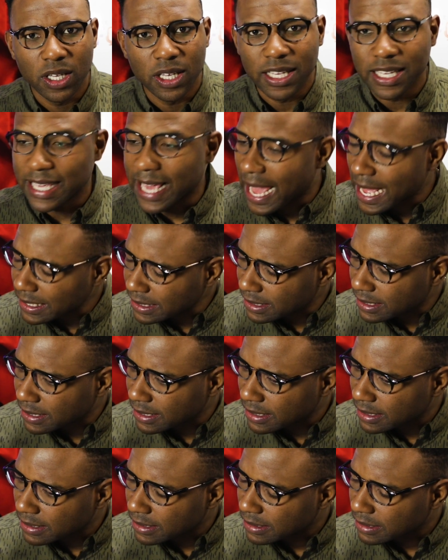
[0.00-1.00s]

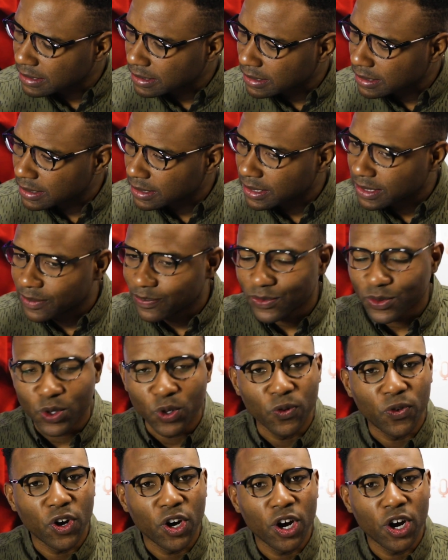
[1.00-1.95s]
Yet, you've